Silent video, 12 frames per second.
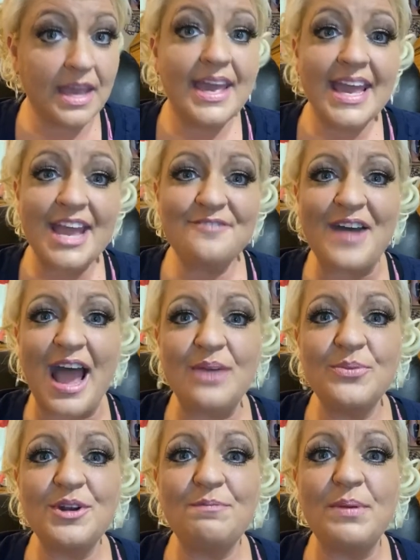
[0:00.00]
if I
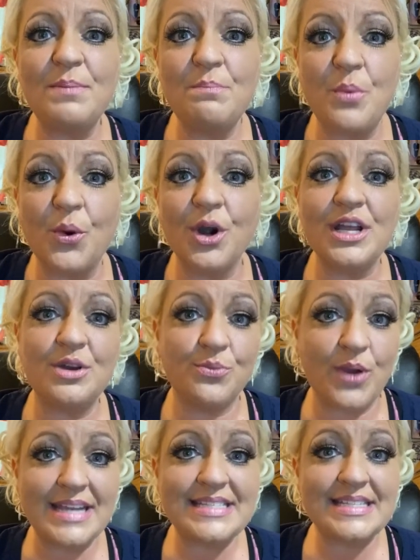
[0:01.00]
would have been born and
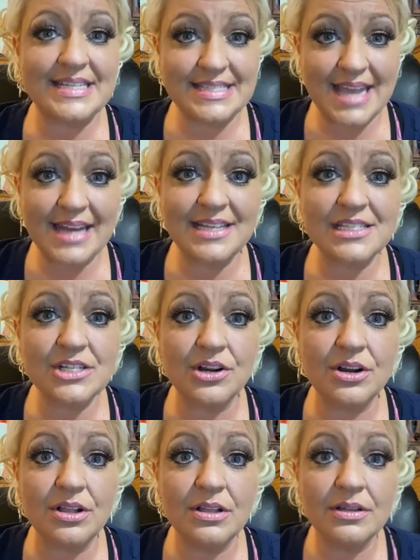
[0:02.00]
raised a daddy's
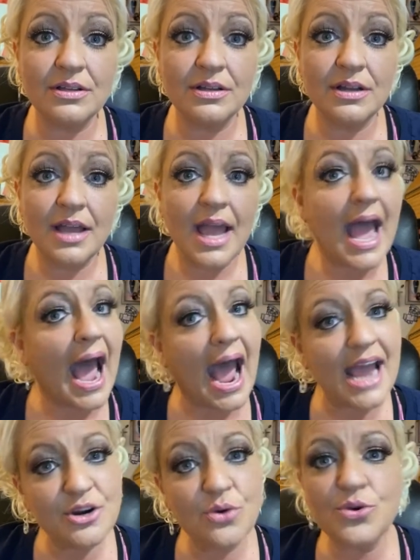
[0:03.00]
girl, I
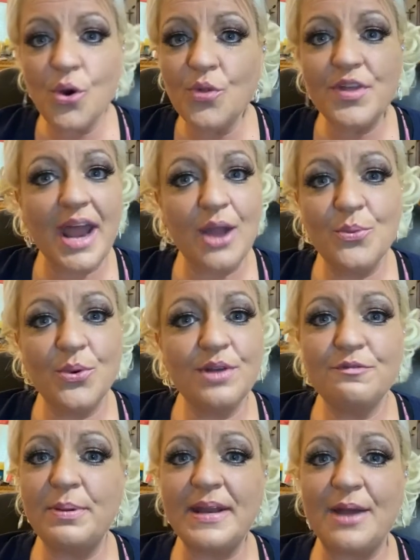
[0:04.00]
don't know that I would have
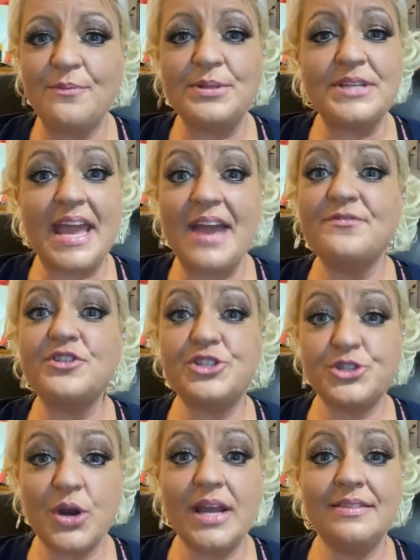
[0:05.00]
been able to have the
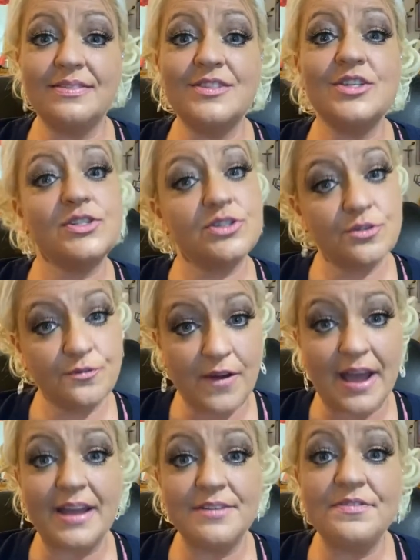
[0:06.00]
strength to
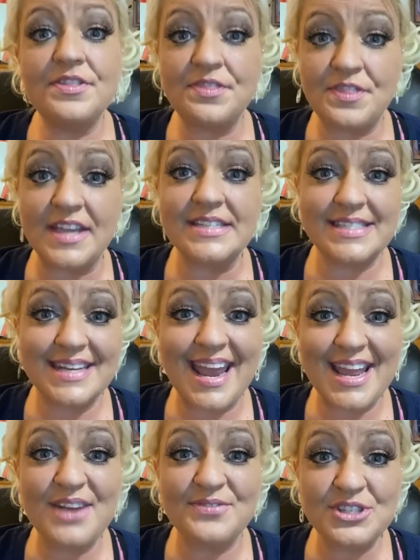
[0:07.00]
survive the things that I
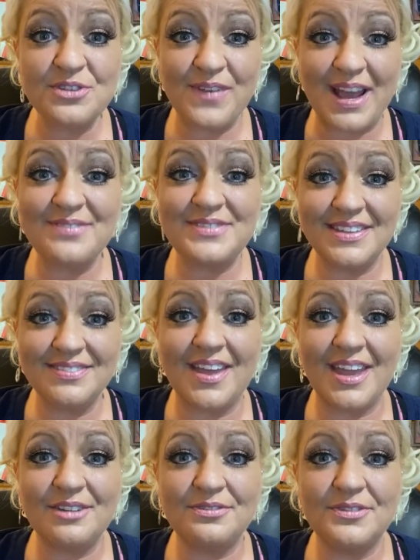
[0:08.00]
have survived in
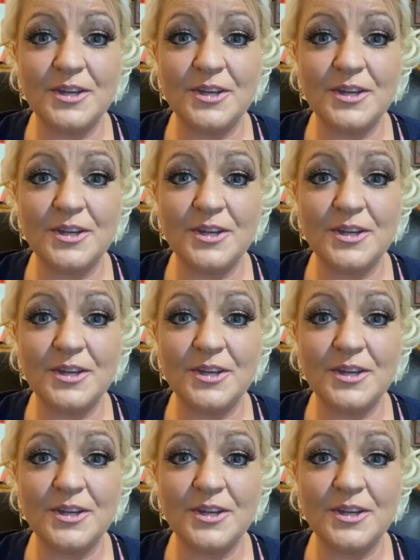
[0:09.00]
life.